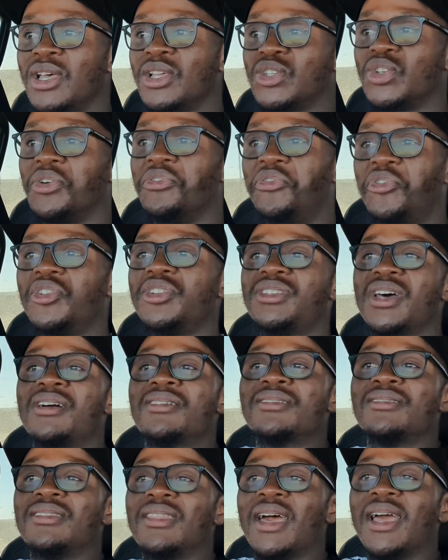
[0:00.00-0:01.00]
So for
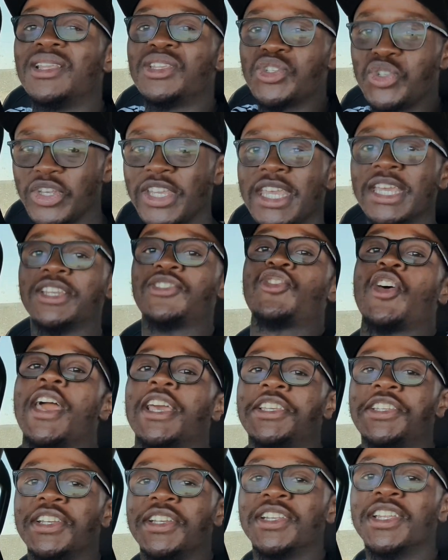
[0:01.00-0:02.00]
down in that, you get
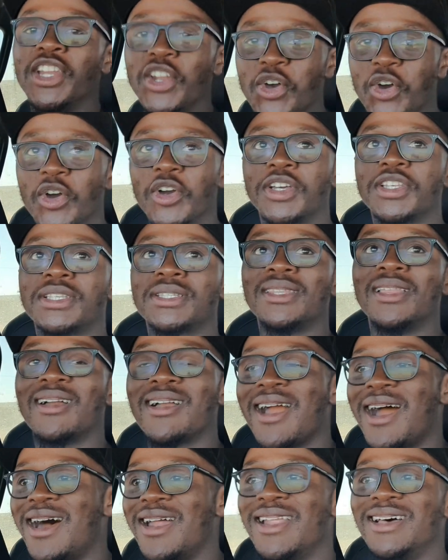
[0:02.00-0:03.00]
traction, it hooks, the
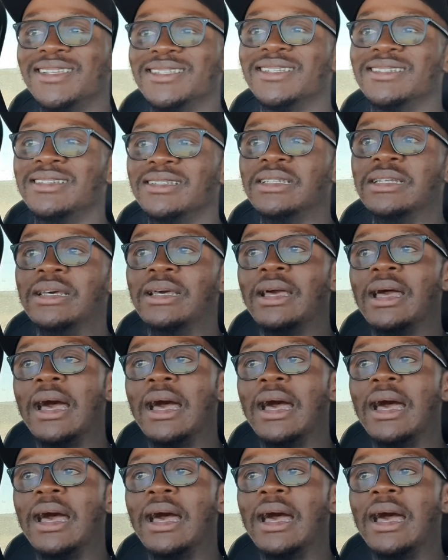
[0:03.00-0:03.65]
car doesn't